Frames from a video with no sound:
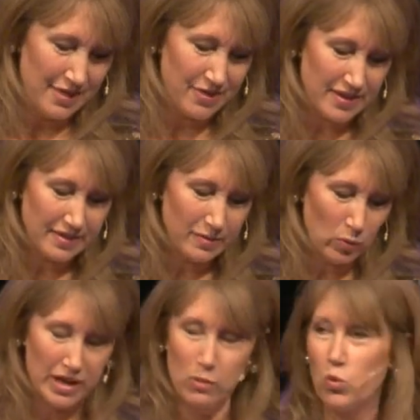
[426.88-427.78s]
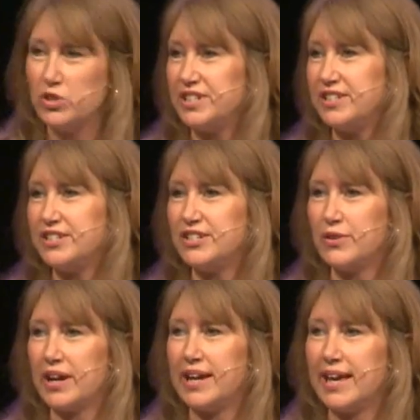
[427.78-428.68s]
This is what he wanted to do,
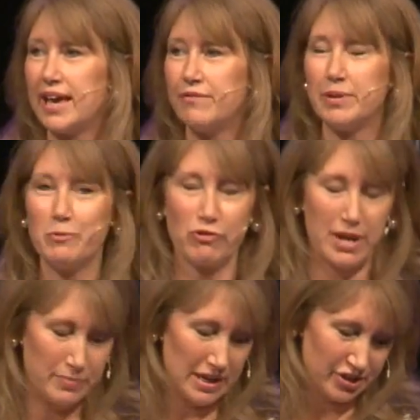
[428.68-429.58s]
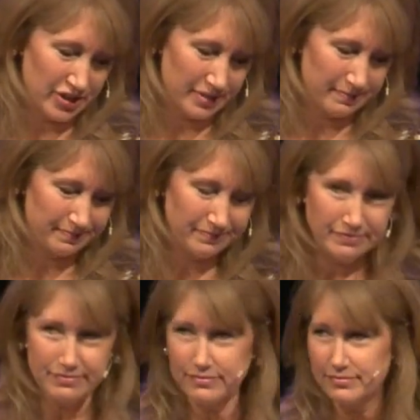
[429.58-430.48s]
and it gave him great pleasure.
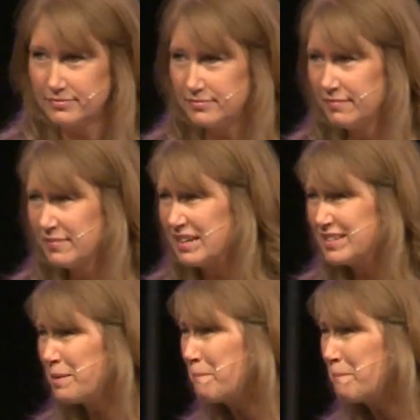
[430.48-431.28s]
So